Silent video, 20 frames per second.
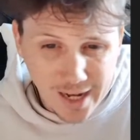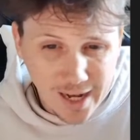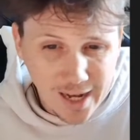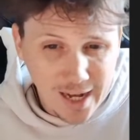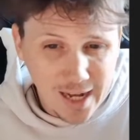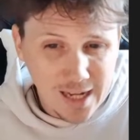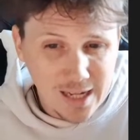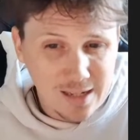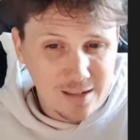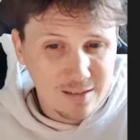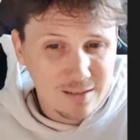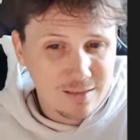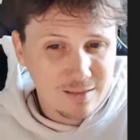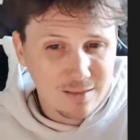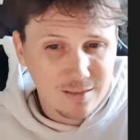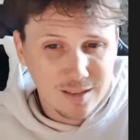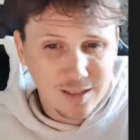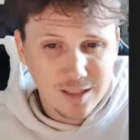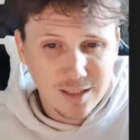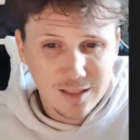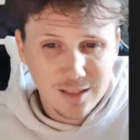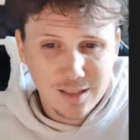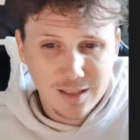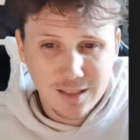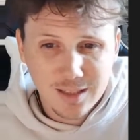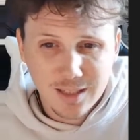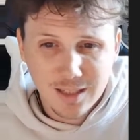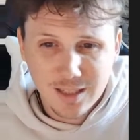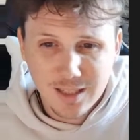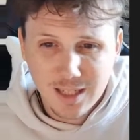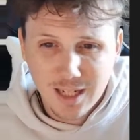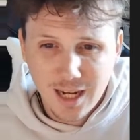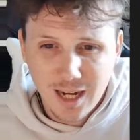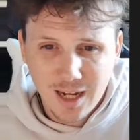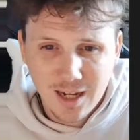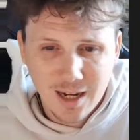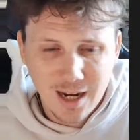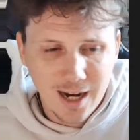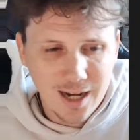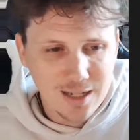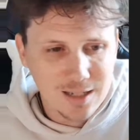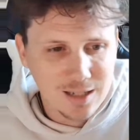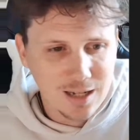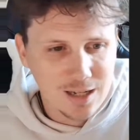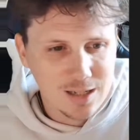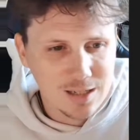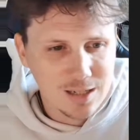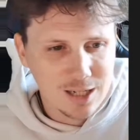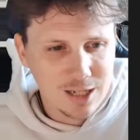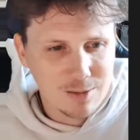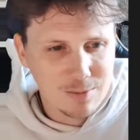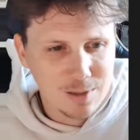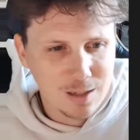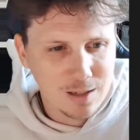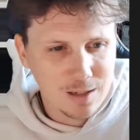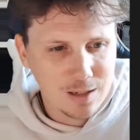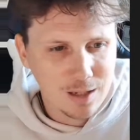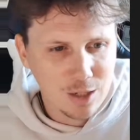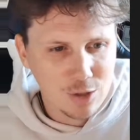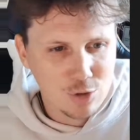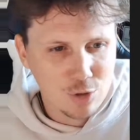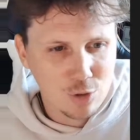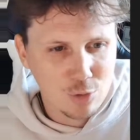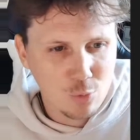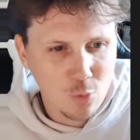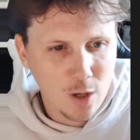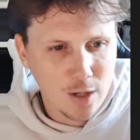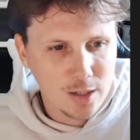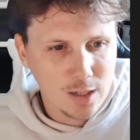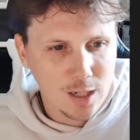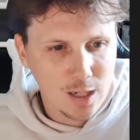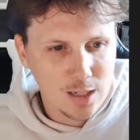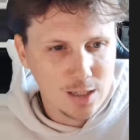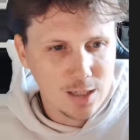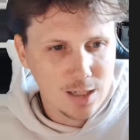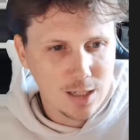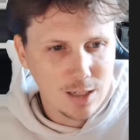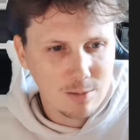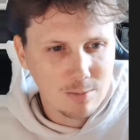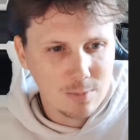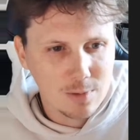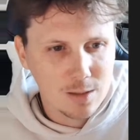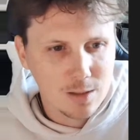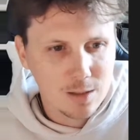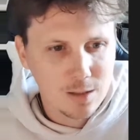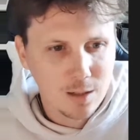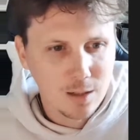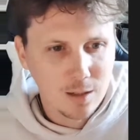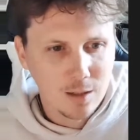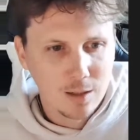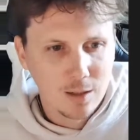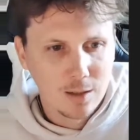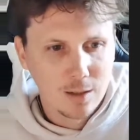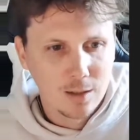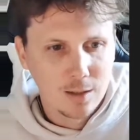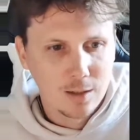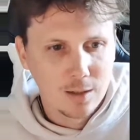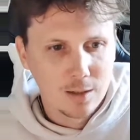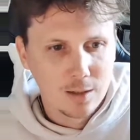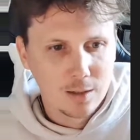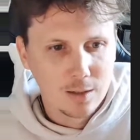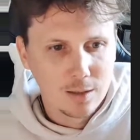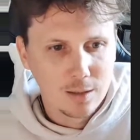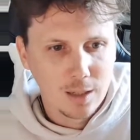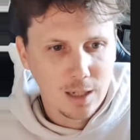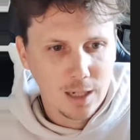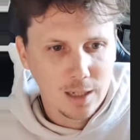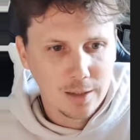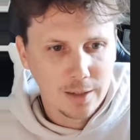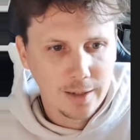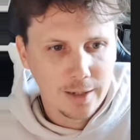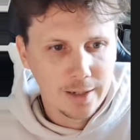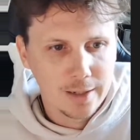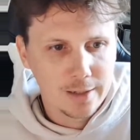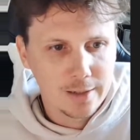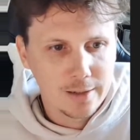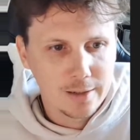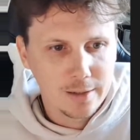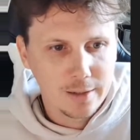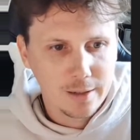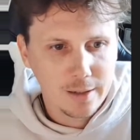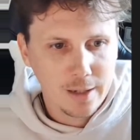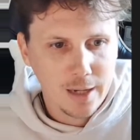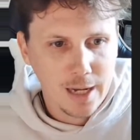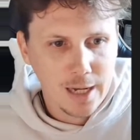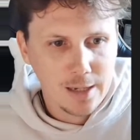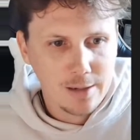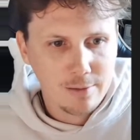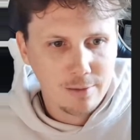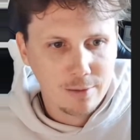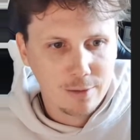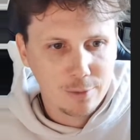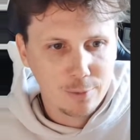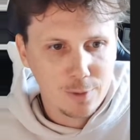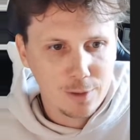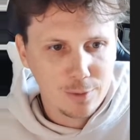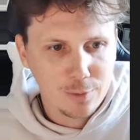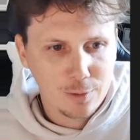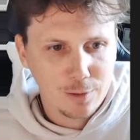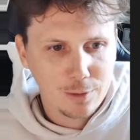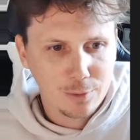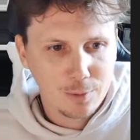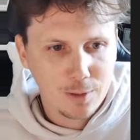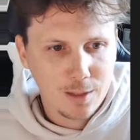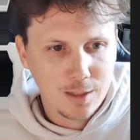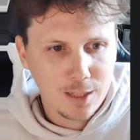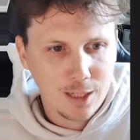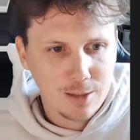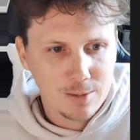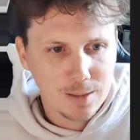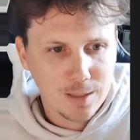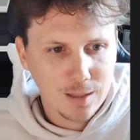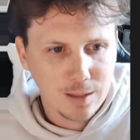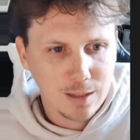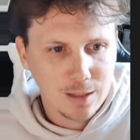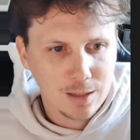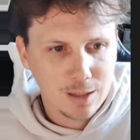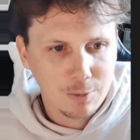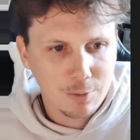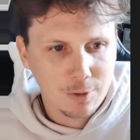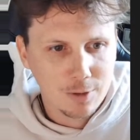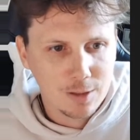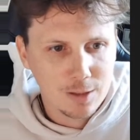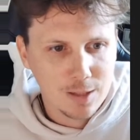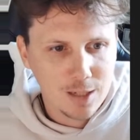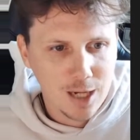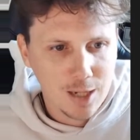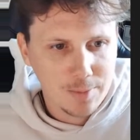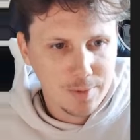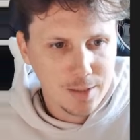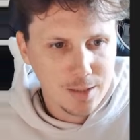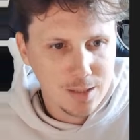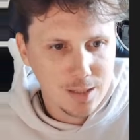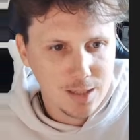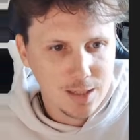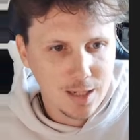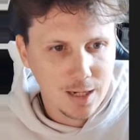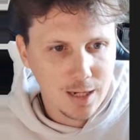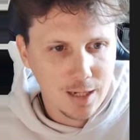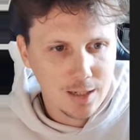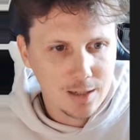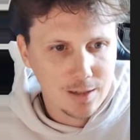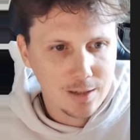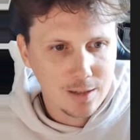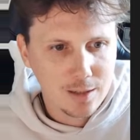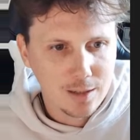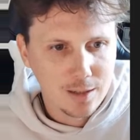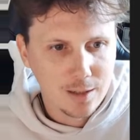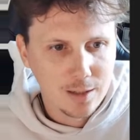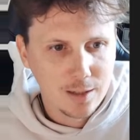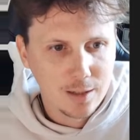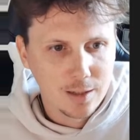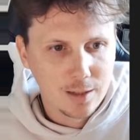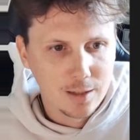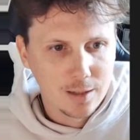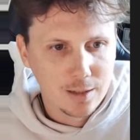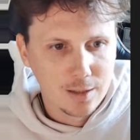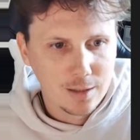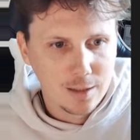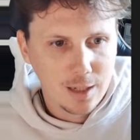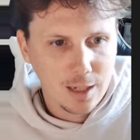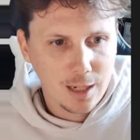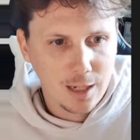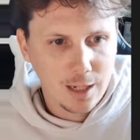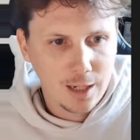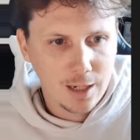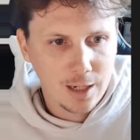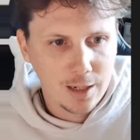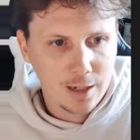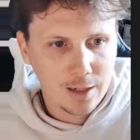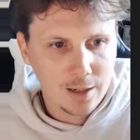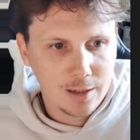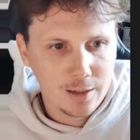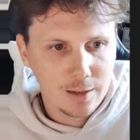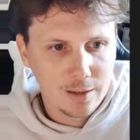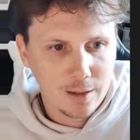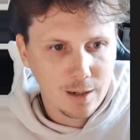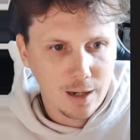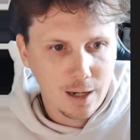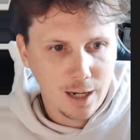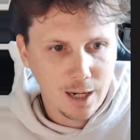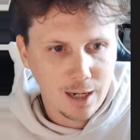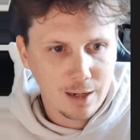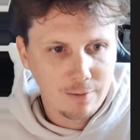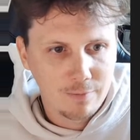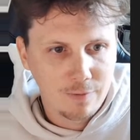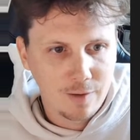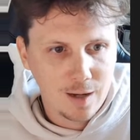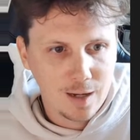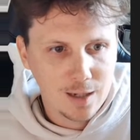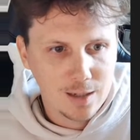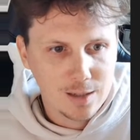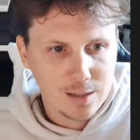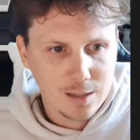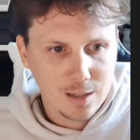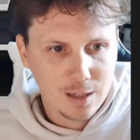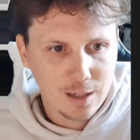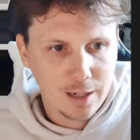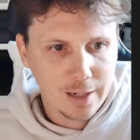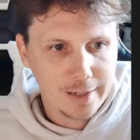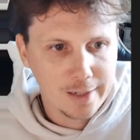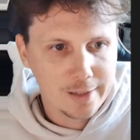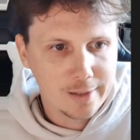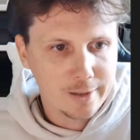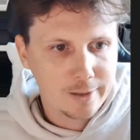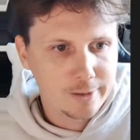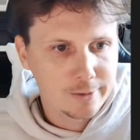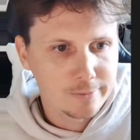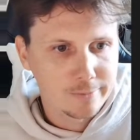8 to 10 high-stakes teams. I did like 2 1K teams and like 8 3-3-3 teams, I think they were at the time on DK. And I advanced like,